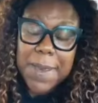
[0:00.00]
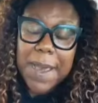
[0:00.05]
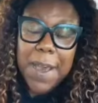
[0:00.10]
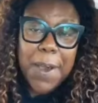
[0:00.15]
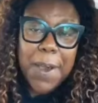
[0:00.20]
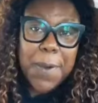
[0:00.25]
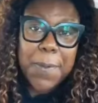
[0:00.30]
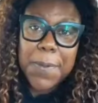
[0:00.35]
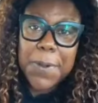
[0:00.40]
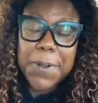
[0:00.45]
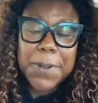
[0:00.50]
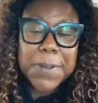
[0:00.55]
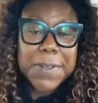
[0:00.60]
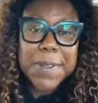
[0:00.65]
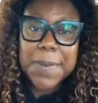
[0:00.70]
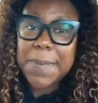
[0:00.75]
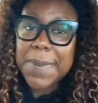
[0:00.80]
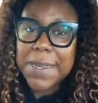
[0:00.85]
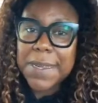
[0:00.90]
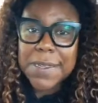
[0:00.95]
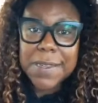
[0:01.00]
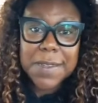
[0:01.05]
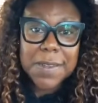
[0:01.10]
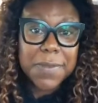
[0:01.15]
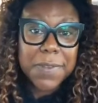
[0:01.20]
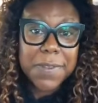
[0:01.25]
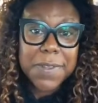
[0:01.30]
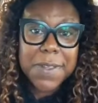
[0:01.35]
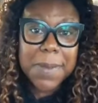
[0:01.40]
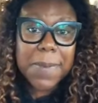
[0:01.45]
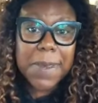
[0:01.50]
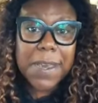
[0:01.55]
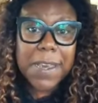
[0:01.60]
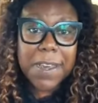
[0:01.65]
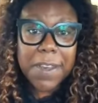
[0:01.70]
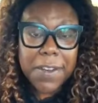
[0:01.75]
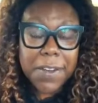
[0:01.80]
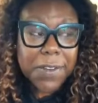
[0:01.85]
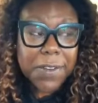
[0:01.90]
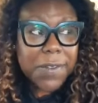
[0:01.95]
been homegirls in business for some
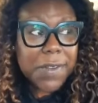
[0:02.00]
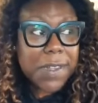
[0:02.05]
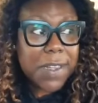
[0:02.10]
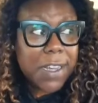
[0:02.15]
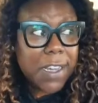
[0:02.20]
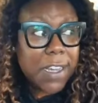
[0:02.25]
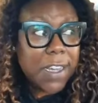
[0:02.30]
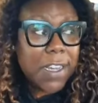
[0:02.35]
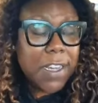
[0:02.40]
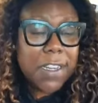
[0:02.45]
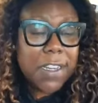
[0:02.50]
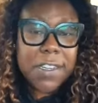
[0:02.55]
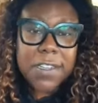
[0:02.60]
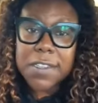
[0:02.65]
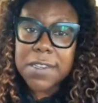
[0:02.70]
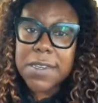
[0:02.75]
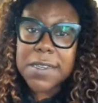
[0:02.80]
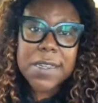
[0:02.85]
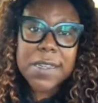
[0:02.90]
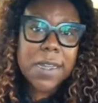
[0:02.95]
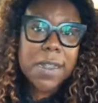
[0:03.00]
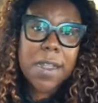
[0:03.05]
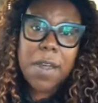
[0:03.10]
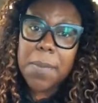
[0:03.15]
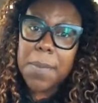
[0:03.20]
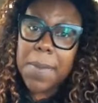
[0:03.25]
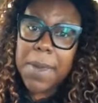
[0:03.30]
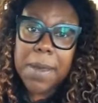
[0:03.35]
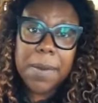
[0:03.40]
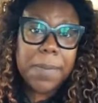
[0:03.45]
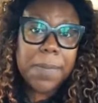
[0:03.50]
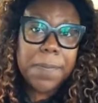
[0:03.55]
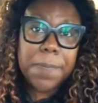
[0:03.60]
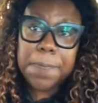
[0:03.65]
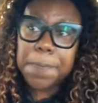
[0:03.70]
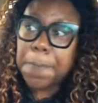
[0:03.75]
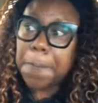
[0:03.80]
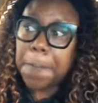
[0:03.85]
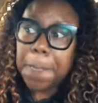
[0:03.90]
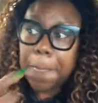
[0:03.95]
years. She said, no, ma'am.
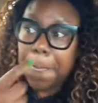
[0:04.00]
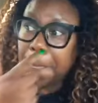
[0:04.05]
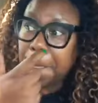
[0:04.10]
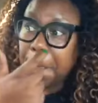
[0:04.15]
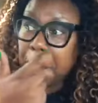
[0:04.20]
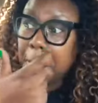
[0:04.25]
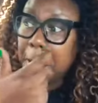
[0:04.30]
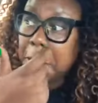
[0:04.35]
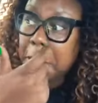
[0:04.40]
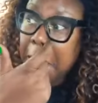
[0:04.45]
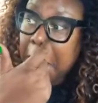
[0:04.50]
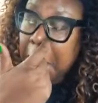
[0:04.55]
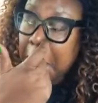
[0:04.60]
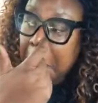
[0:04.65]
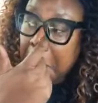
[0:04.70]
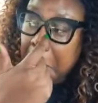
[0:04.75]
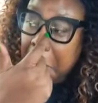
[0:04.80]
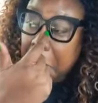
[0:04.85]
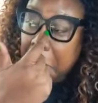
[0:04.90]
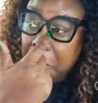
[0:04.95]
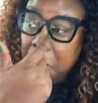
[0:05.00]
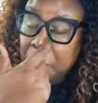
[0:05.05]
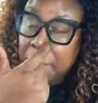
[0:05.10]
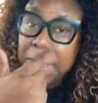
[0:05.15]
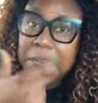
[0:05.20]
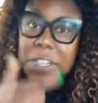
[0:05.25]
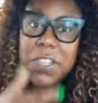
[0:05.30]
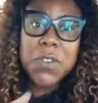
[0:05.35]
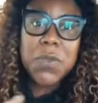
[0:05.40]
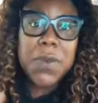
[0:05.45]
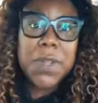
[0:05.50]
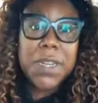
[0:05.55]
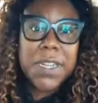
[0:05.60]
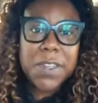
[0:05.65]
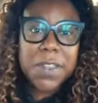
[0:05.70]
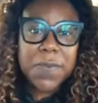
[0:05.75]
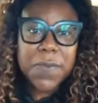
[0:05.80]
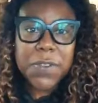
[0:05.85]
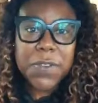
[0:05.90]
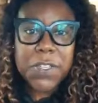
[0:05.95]
Like, you've been doing
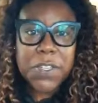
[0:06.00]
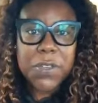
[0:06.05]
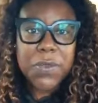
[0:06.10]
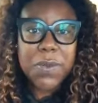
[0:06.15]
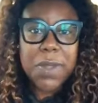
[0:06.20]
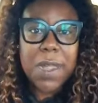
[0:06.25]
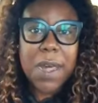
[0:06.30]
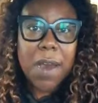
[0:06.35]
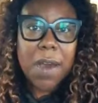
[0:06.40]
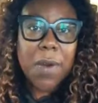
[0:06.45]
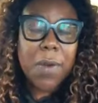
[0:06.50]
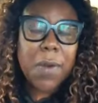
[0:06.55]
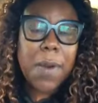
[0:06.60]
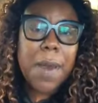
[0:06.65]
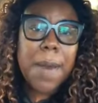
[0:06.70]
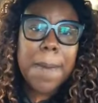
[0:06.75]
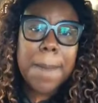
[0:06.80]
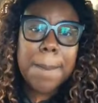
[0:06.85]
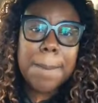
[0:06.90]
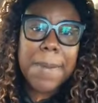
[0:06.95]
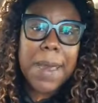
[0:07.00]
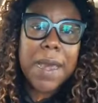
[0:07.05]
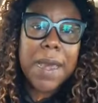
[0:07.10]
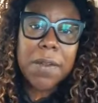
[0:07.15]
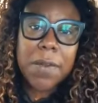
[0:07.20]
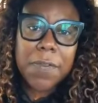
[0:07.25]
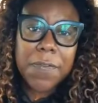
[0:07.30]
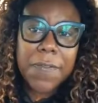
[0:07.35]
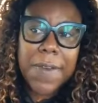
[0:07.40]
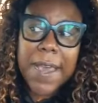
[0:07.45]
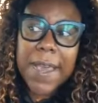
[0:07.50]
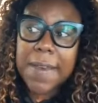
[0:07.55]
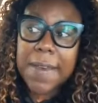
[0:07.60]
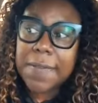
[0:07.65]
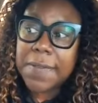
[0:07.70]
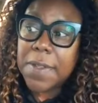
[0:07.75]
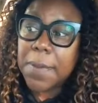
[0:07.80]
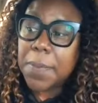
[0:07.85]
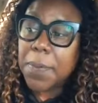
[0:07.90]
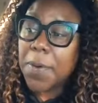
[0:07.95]
this for too long. Matter of
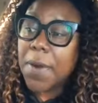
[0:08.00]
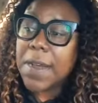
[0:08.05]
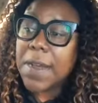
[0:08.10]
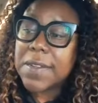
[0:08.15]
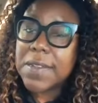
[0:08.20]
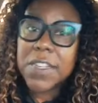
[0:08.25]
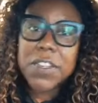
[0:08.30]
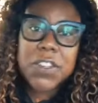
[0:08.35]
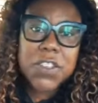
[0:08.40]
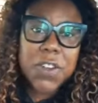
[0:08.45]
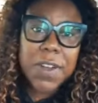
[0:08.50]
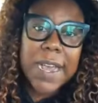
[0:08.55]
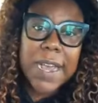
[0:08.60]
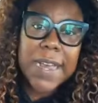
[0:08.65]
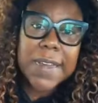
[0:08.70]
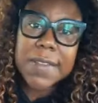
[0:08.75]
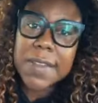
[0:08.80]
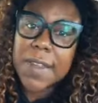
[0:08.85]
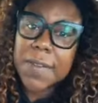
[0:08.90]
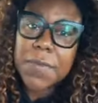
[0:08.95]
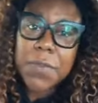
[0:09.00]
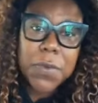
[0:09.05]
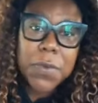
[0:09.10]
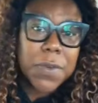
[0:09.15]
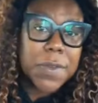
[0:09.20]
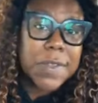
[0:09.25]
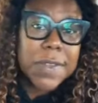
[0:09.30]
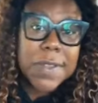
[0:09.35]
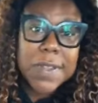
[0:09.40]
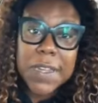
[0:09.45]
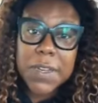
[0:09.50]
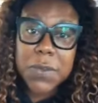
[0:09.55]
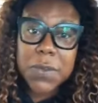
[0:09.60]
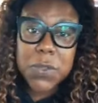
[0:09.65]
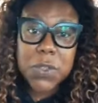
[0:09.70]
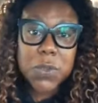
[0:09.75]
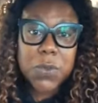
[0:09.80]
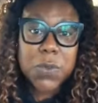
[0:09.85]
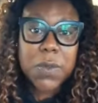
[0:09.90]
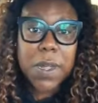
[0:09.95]
fact, the price that you're asking for is still
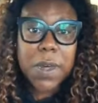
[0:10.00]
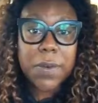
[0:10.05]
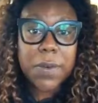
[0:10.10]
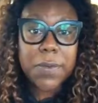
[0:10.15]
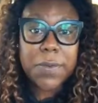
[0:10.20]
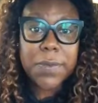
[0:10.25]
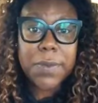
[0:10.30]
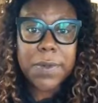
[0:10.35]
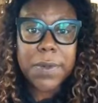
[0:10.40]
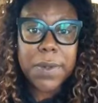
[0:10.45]
too low.